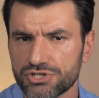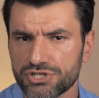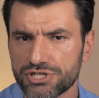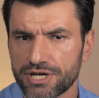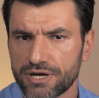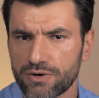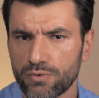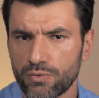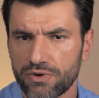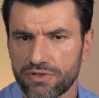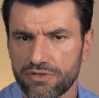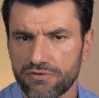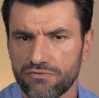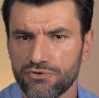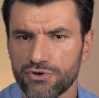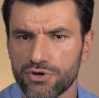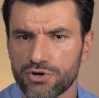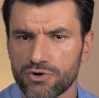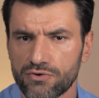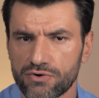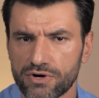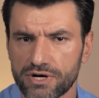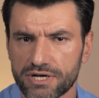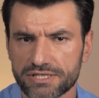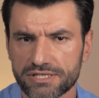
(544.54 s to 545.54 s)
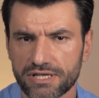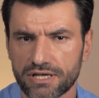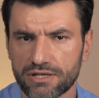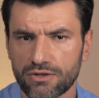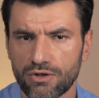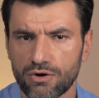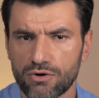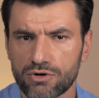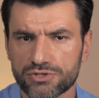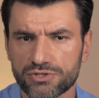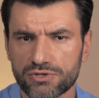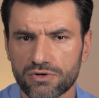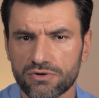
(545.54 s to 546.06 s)
to share with viewers,
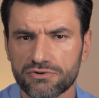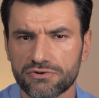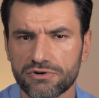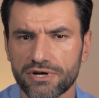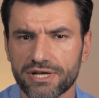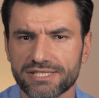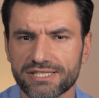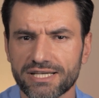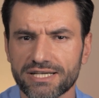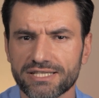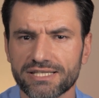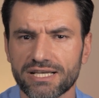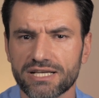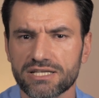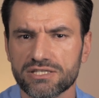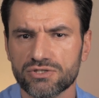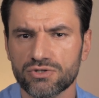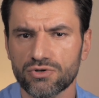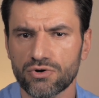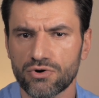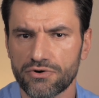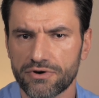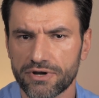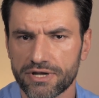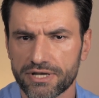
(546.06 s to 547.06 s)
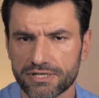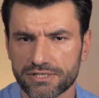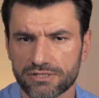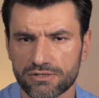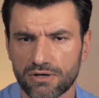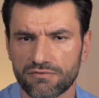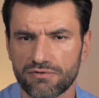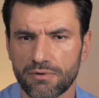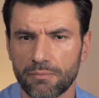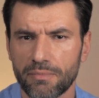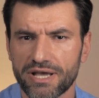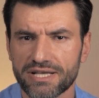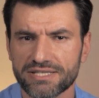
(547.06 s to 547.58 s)
and also great success stories
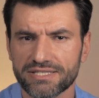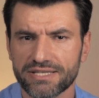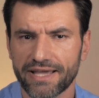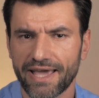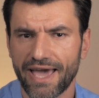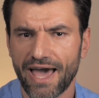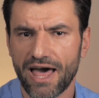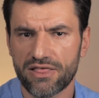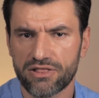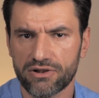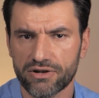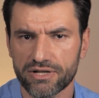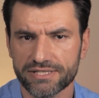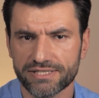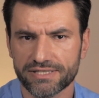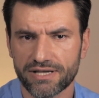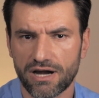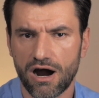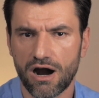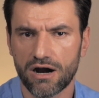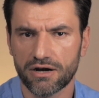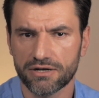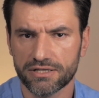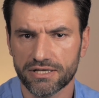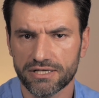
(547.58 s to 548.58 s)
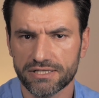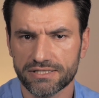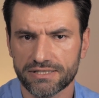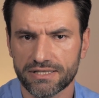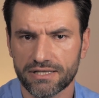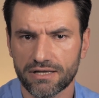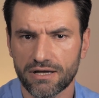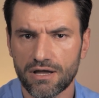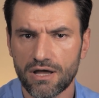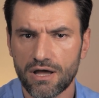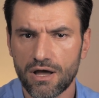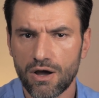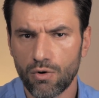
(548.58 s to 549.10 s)
of amazing athletes, artists,
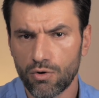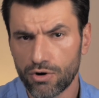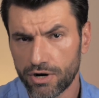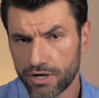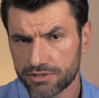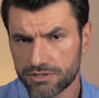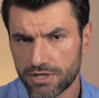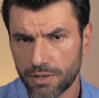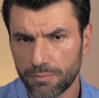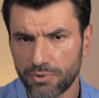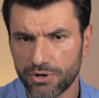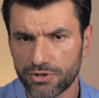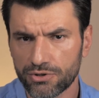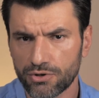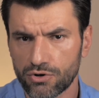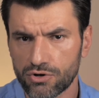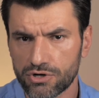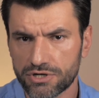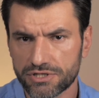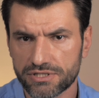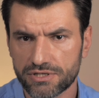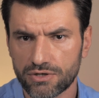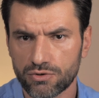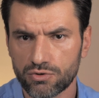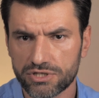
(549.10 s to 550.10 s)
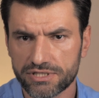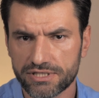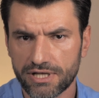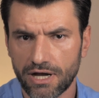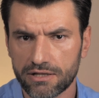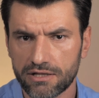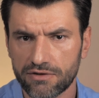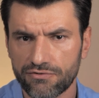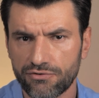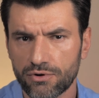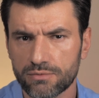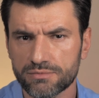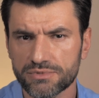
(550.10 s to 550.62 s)
or entrepreneurs who
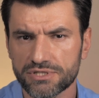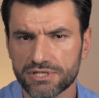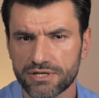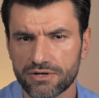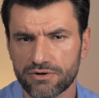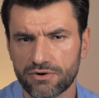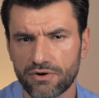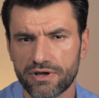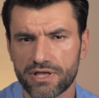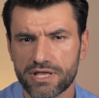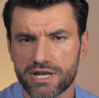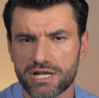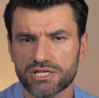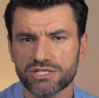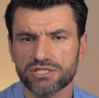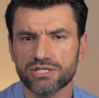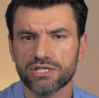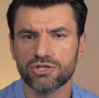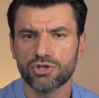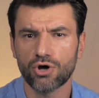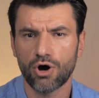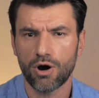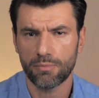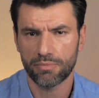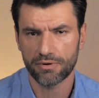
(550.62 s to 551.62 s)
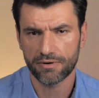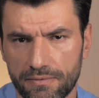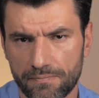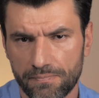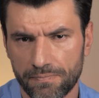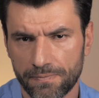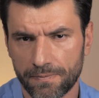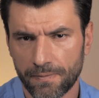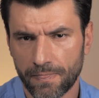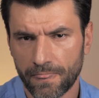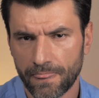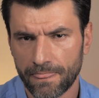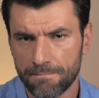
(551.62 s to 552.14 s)
started from zero and reached the top.
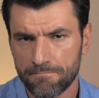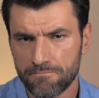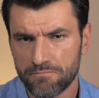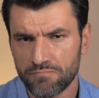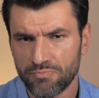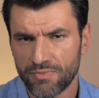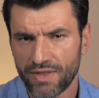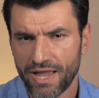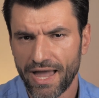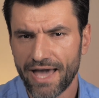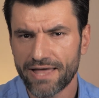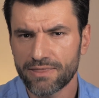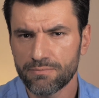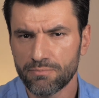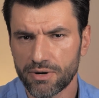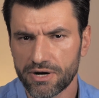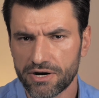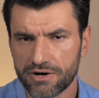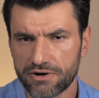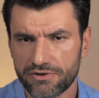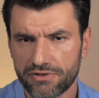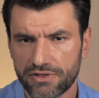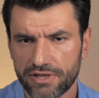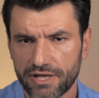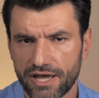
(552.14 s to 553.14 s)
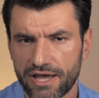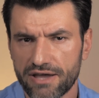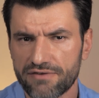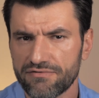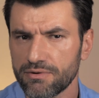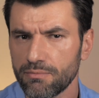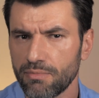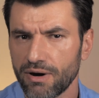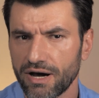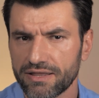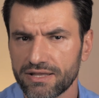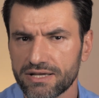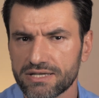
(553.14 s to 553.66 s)
At birth,
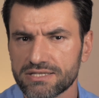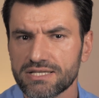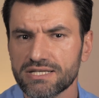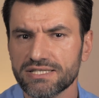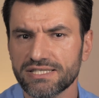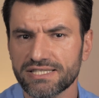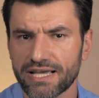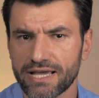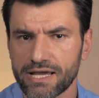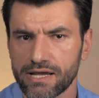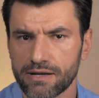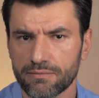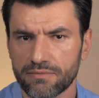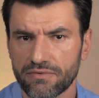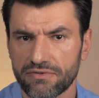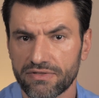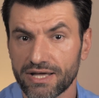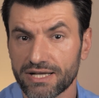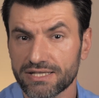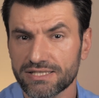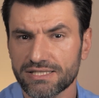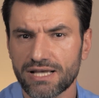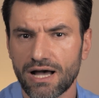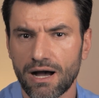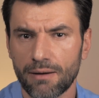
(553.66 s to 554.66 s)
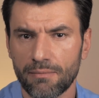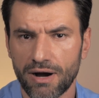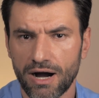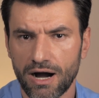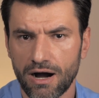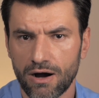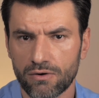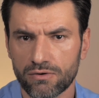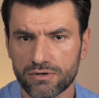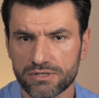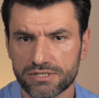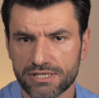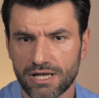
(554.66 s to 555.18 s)
everybody is the same. Then
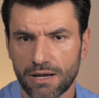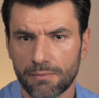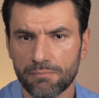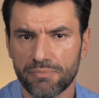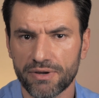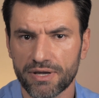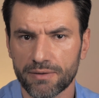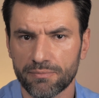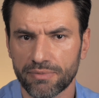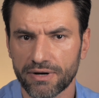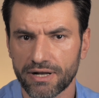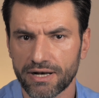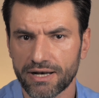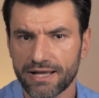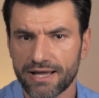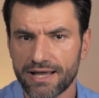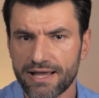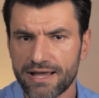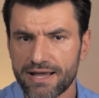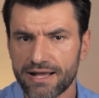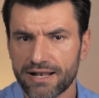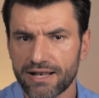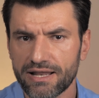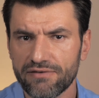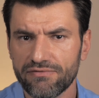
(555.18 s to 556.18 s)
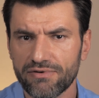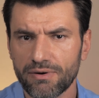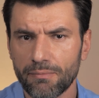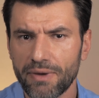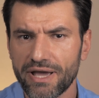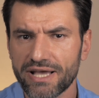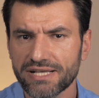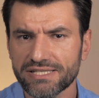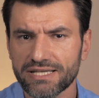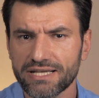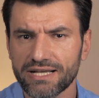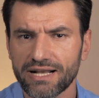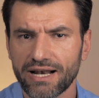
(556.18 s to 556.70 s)
somehow, some people live
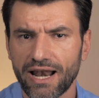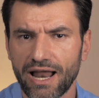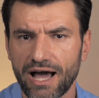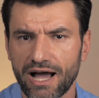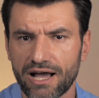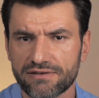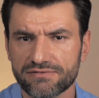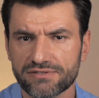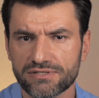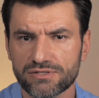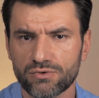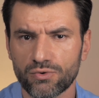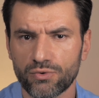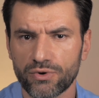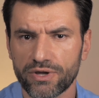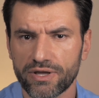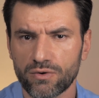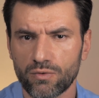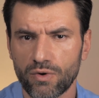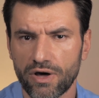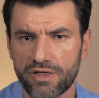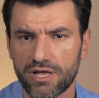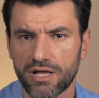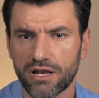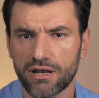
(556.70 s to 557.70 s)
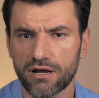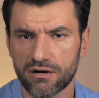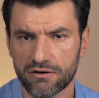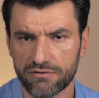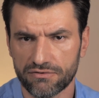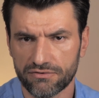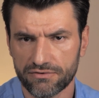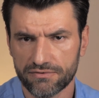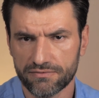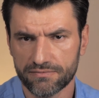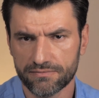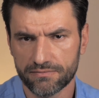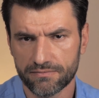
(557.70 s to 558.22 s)
amazing lives doing what they love.